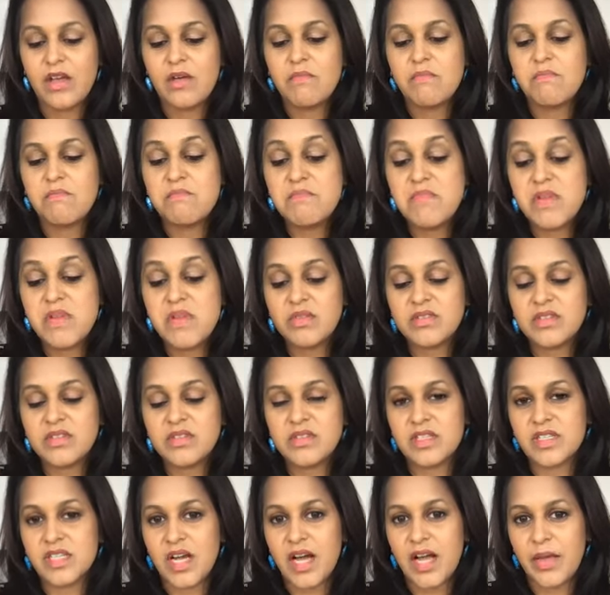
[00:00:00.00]
Most of
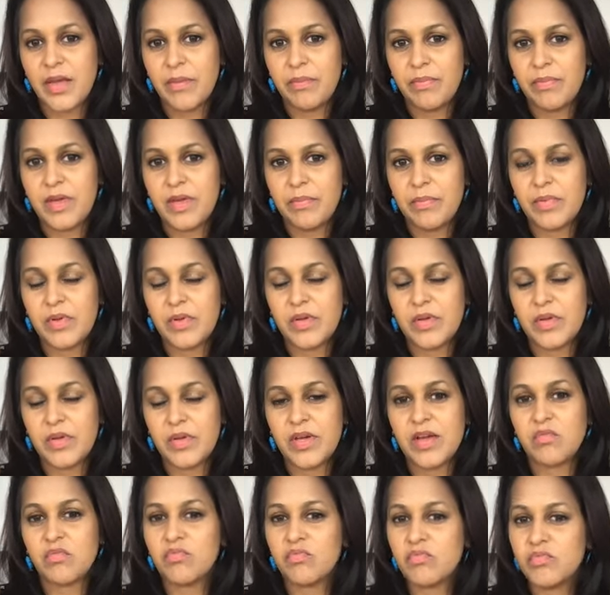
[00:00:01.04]
the time people
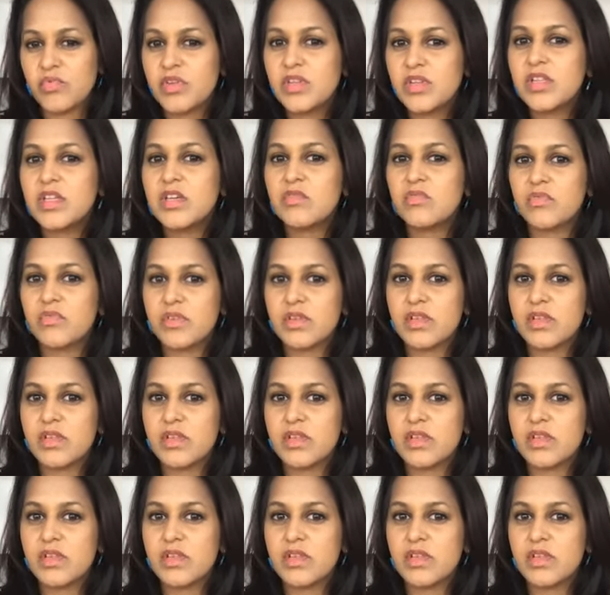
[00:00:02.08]
get really,